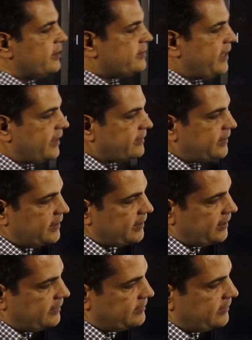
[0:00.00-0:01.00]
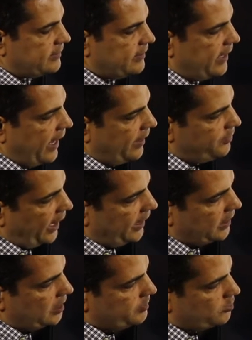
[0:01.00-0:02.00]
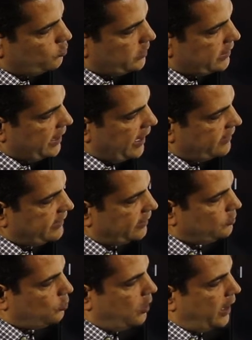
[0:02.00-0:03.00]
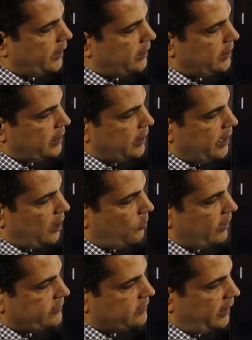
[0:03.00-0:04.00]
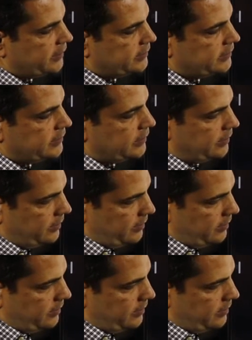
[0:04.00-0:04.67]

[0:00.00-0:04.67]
60 degrees, and the angle between x and y equals 90.